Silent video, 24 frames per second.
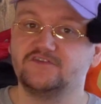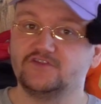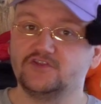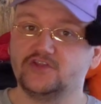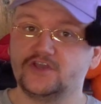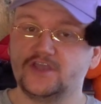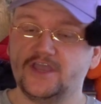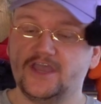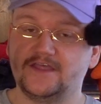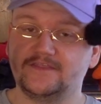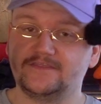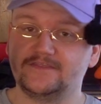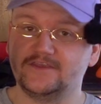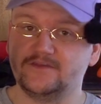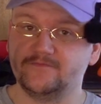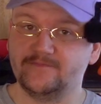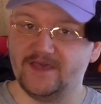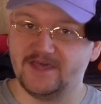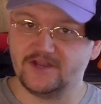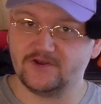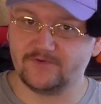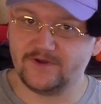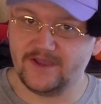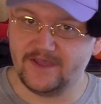a look at the
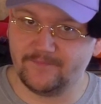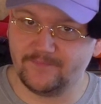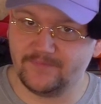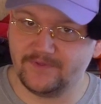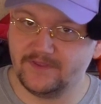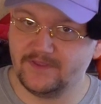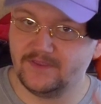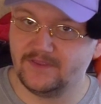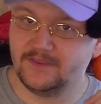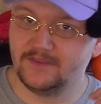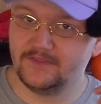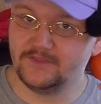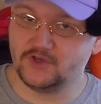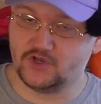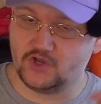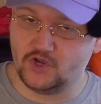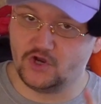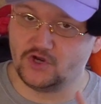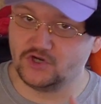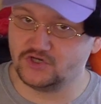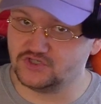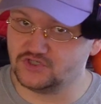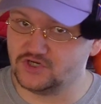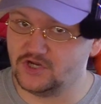mana ramp, the
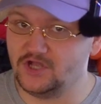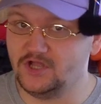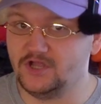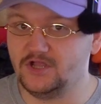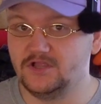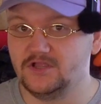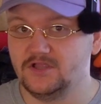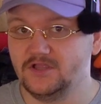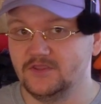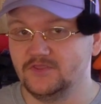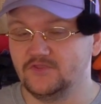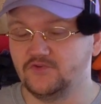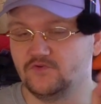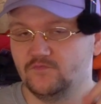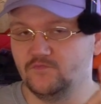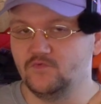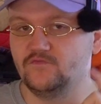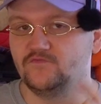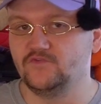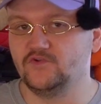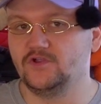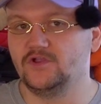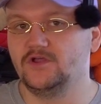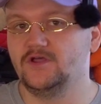card draw, the
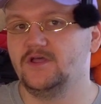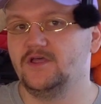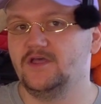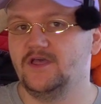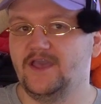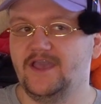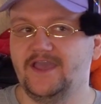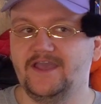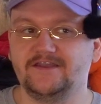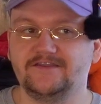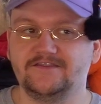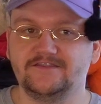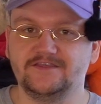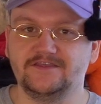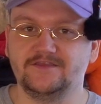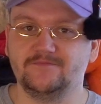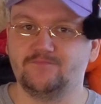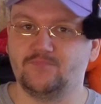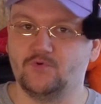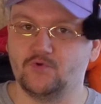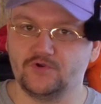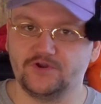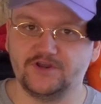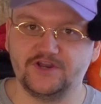removal, and the
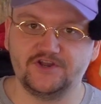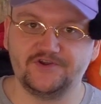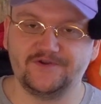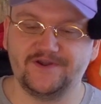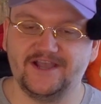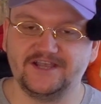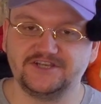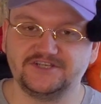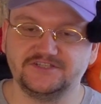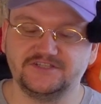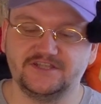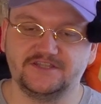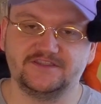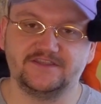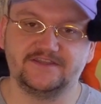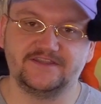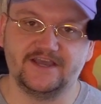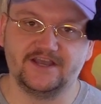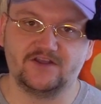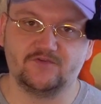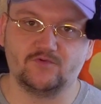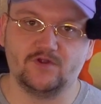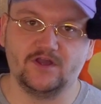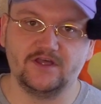board interaction that the
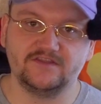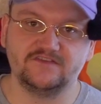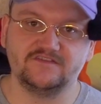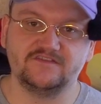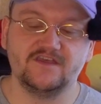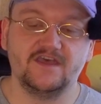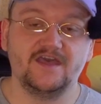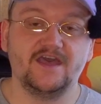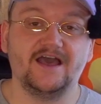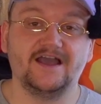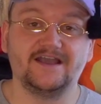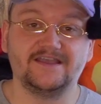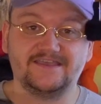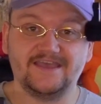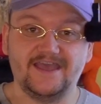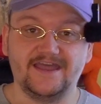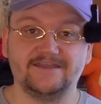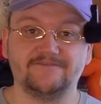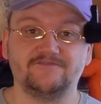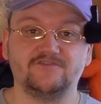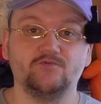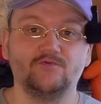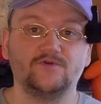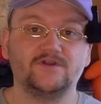deck runs.
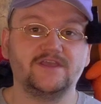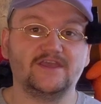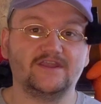Again, if you want to